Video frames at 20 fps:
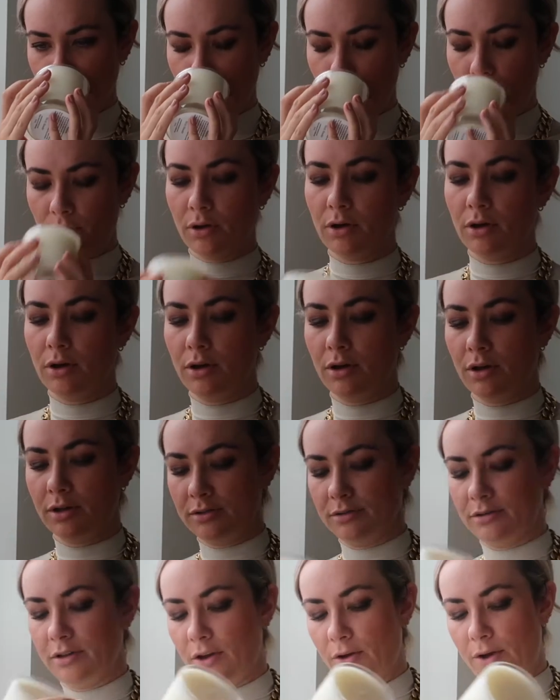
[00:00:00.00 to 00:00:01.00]

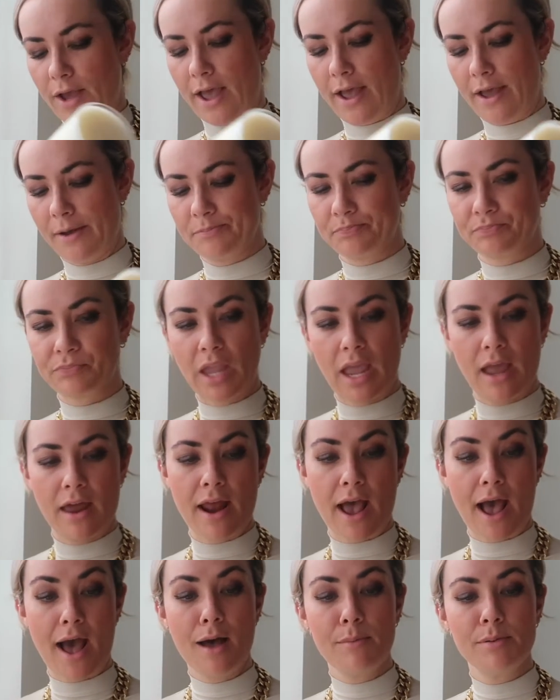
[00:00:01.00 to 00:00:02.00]
Oh, okay,
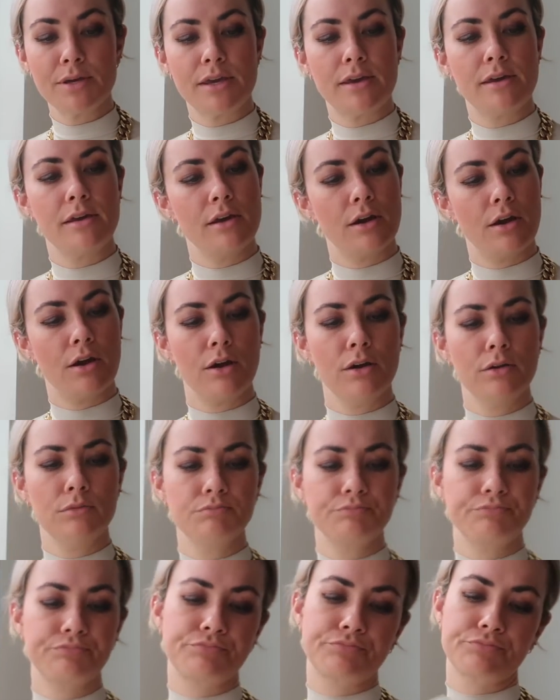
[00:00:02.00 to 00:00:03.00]
and
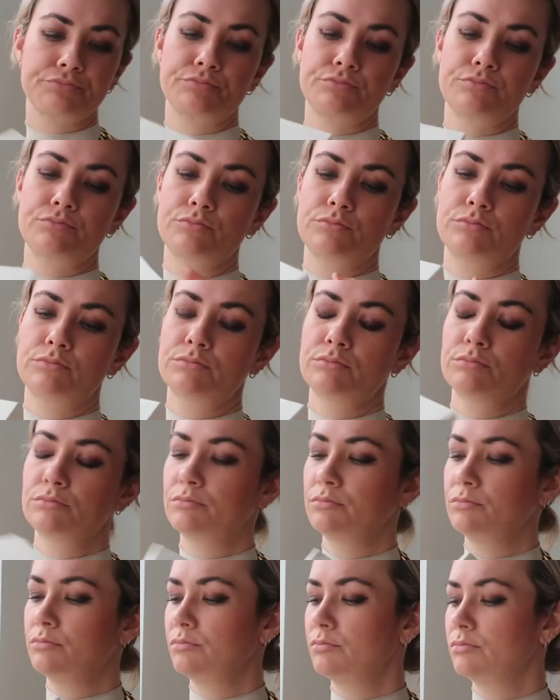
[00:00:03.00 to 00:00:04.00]
Abiquir
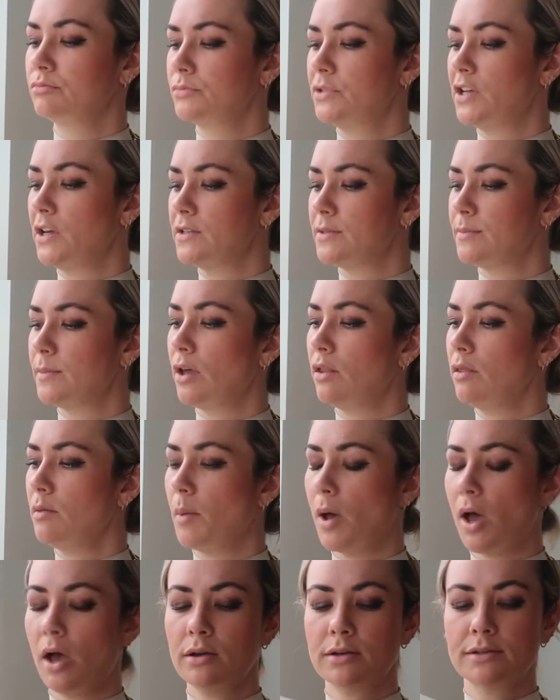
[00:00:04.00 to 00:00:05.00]
tells me on the
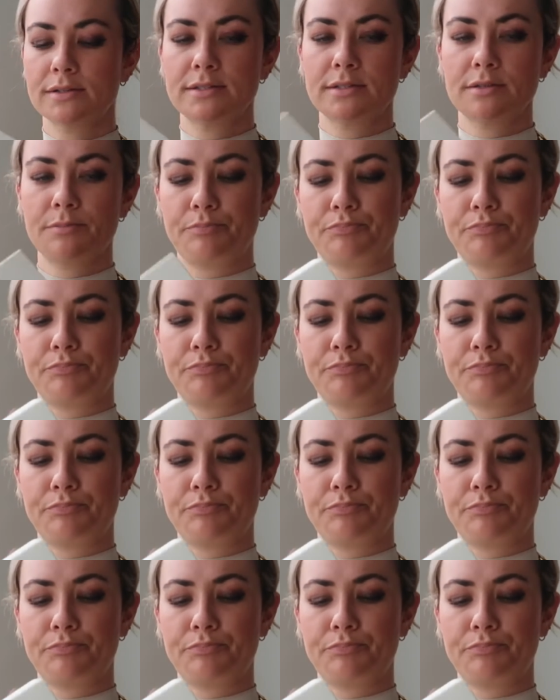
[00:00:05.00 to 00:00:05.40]
box